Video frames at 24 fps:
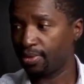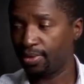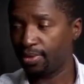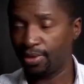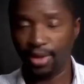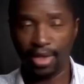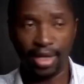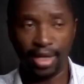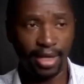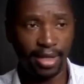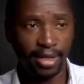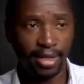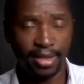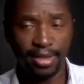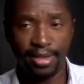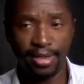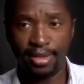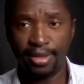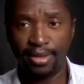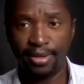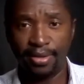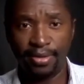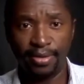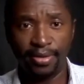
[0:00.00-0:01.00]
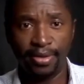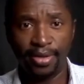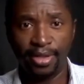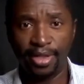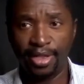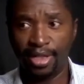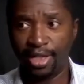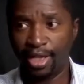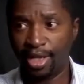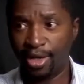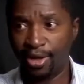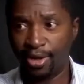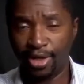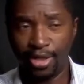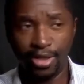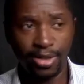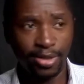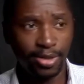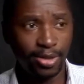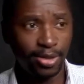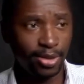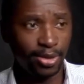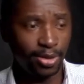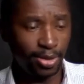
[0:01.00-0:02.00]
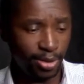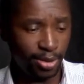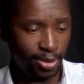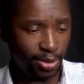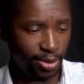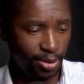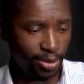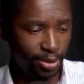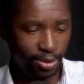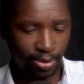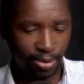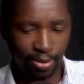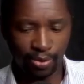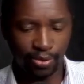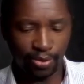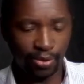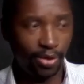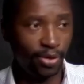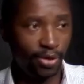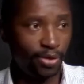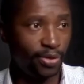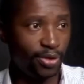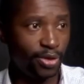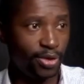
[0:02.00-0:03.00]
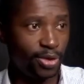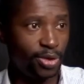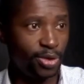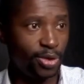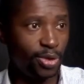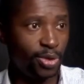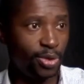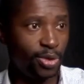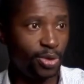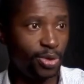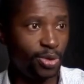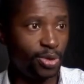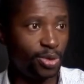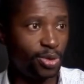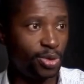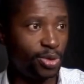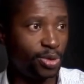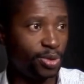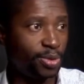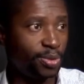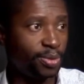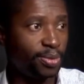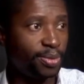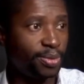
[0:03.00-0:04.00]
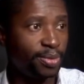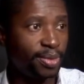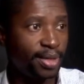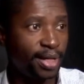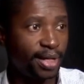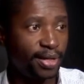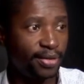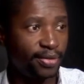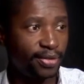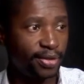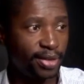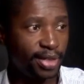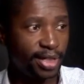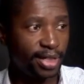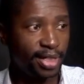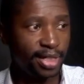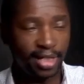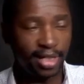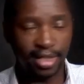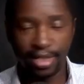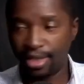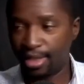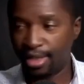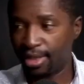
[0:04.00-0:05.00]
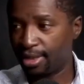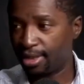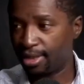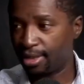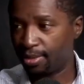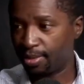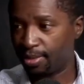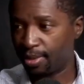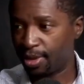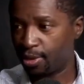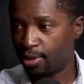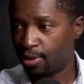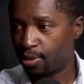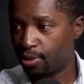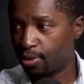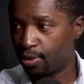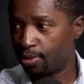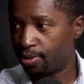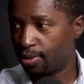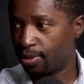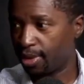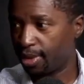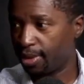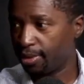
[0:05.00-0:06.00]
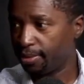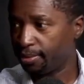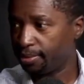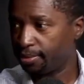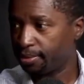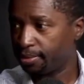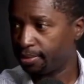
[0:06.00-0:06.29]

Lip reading: There it is. Now let's move over to Zoom. I've already started my Zoom there,